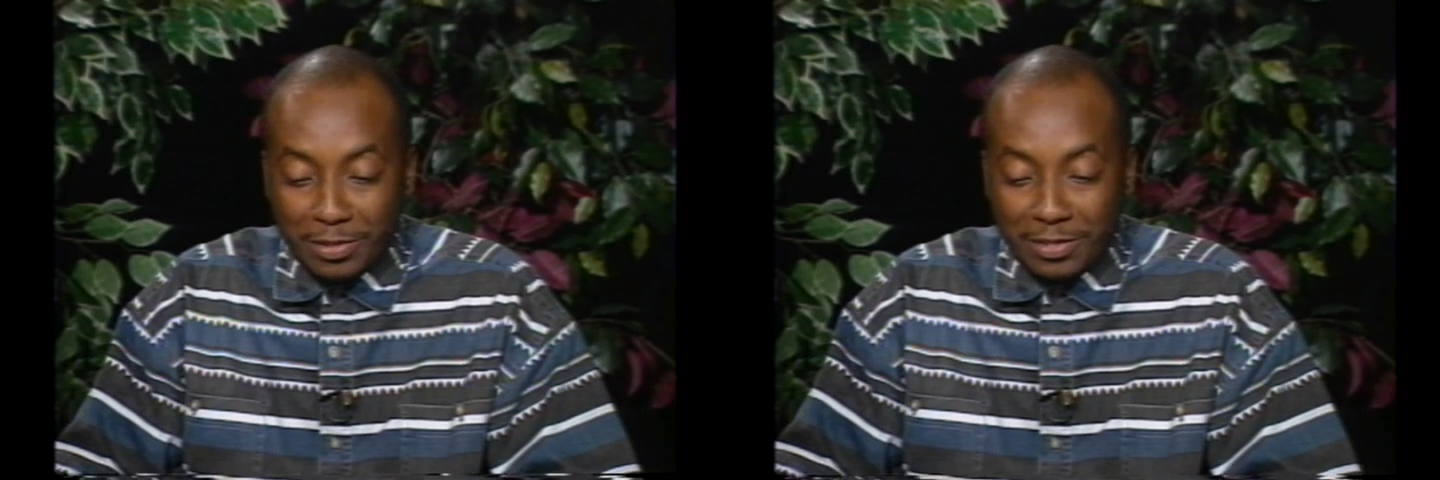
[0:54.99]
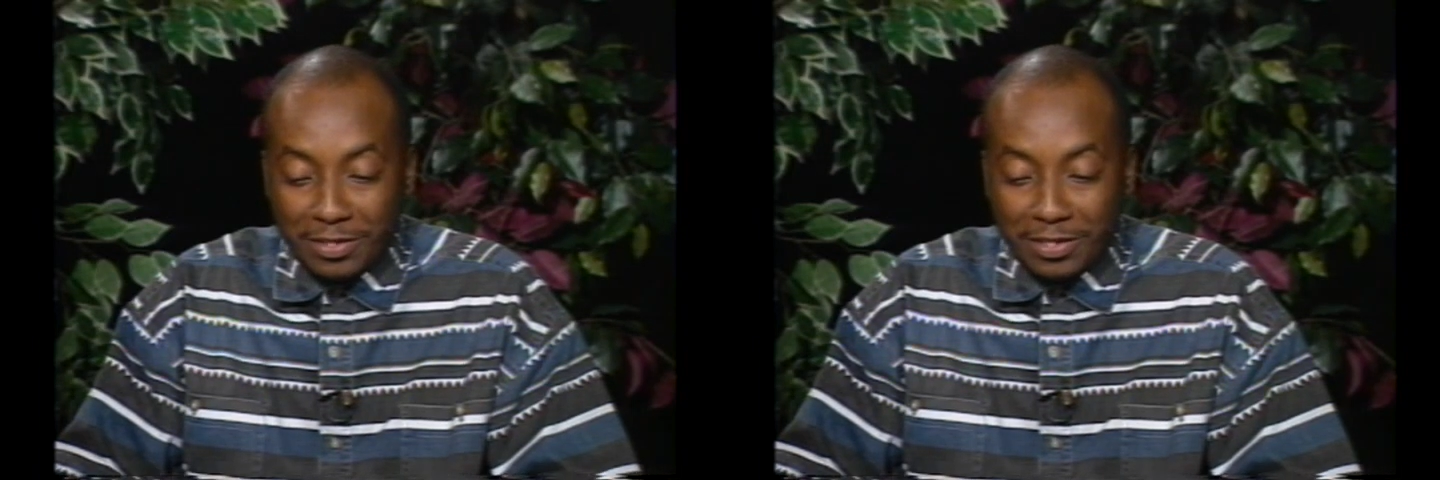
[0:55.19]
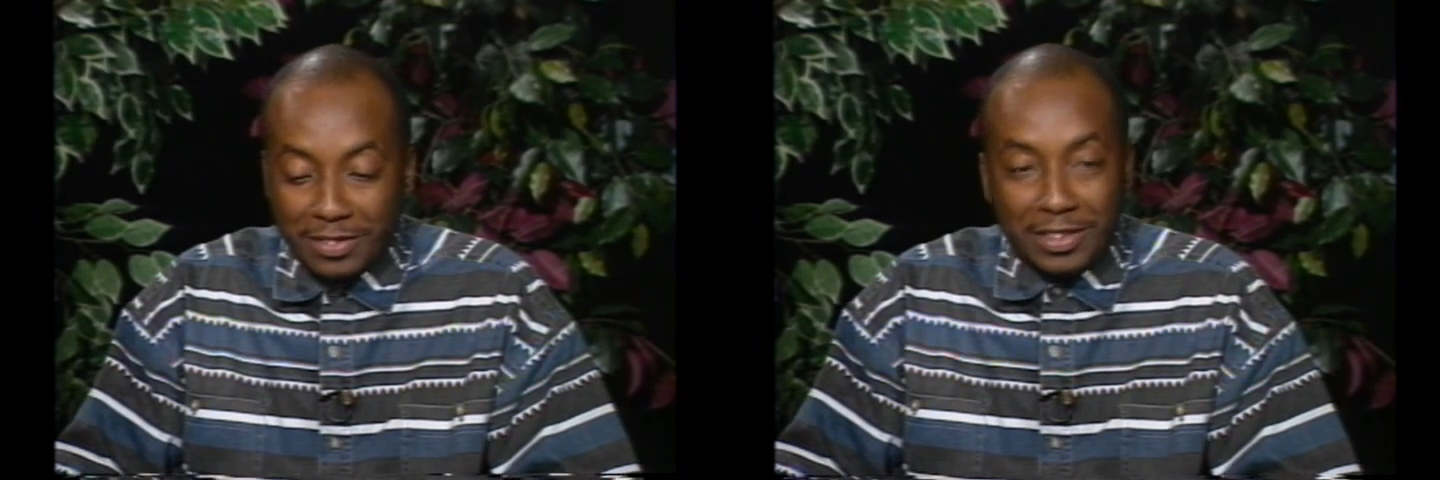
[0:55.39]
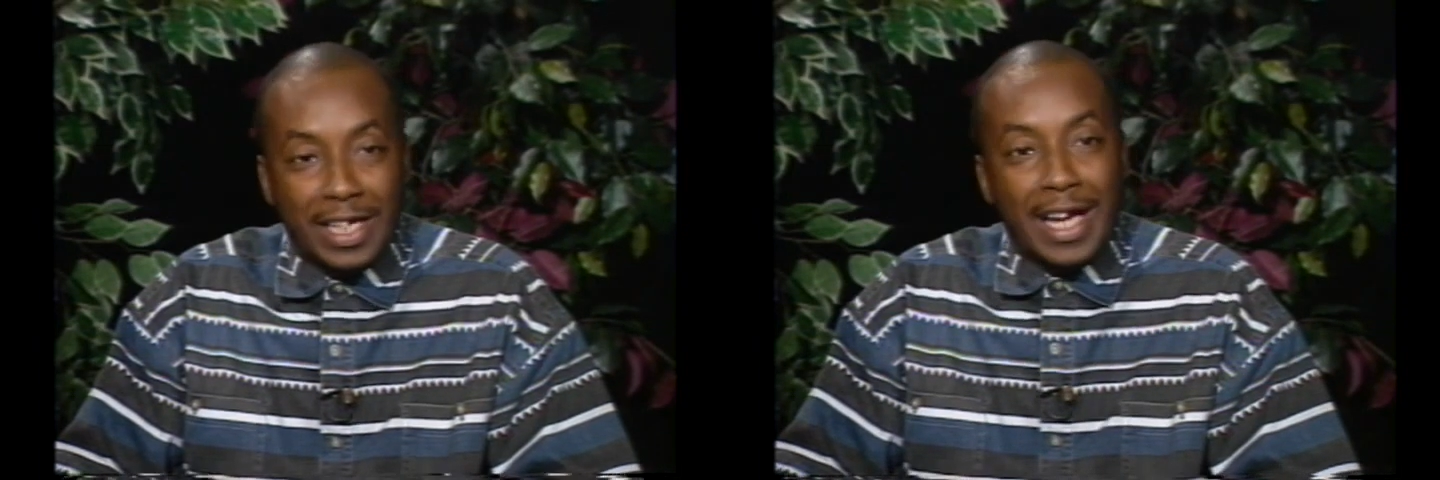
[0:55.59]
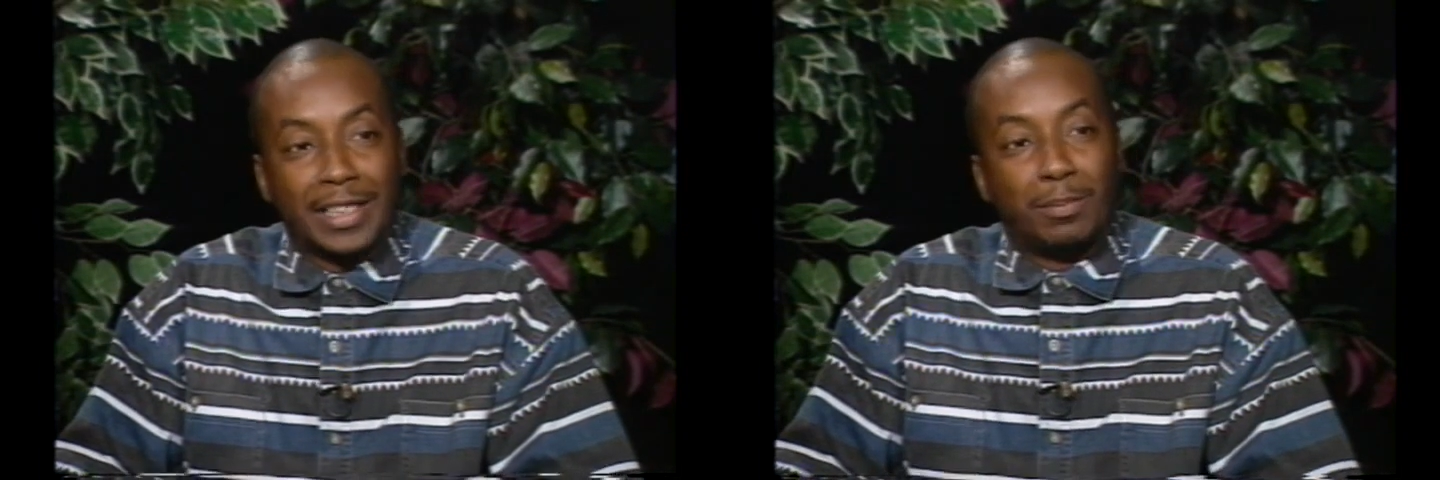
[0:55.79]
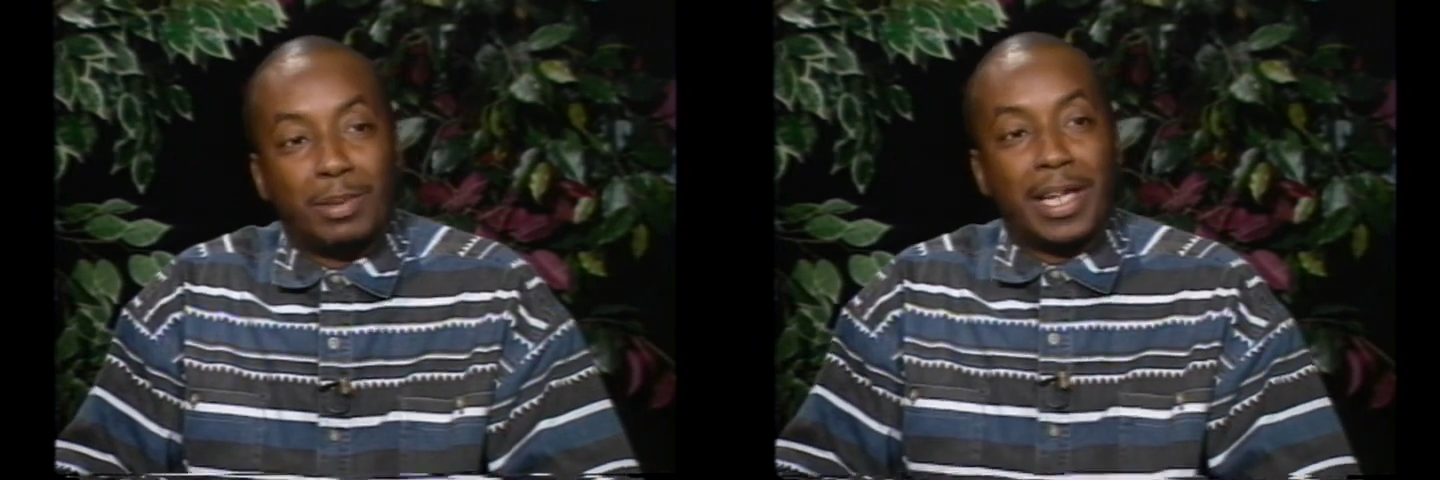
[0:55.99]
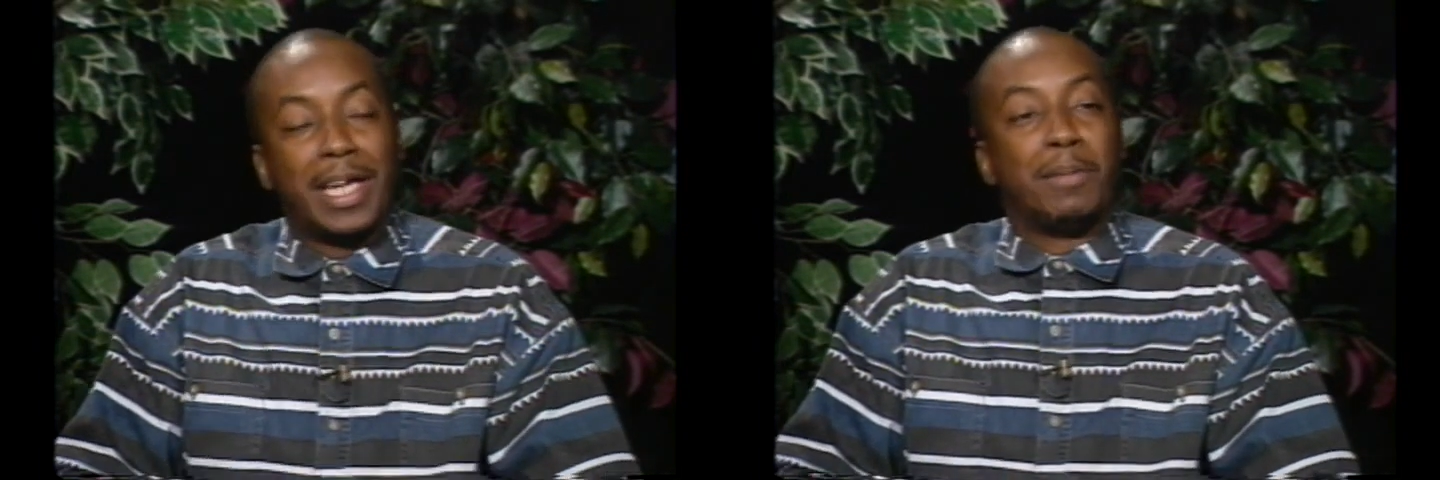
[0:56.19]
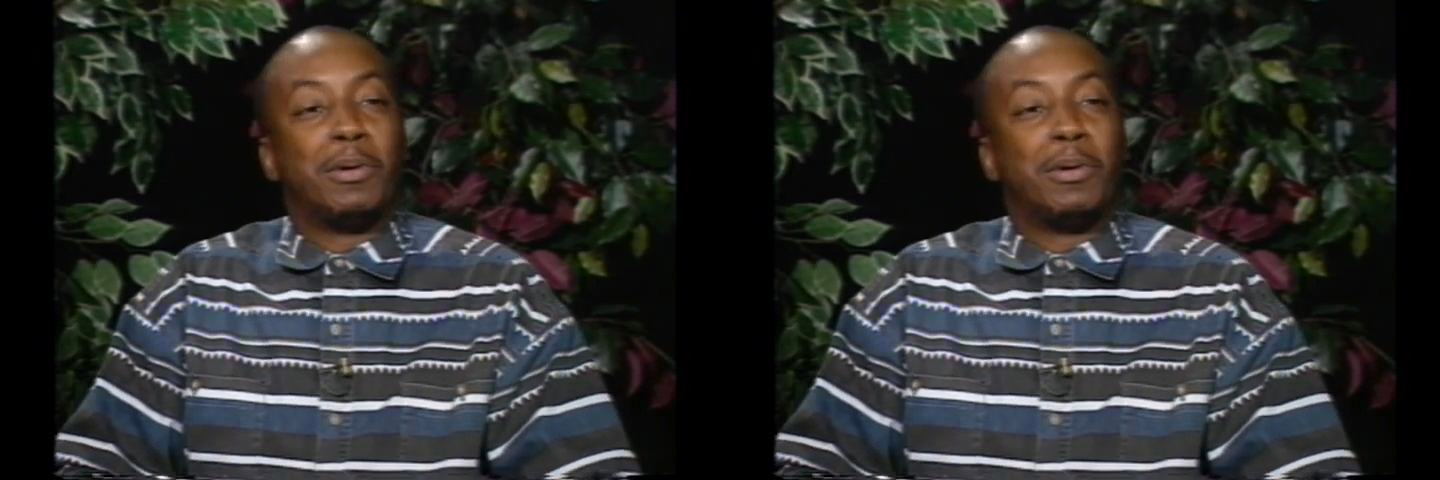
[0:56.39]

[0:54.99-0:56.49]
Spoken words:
cast blame on him,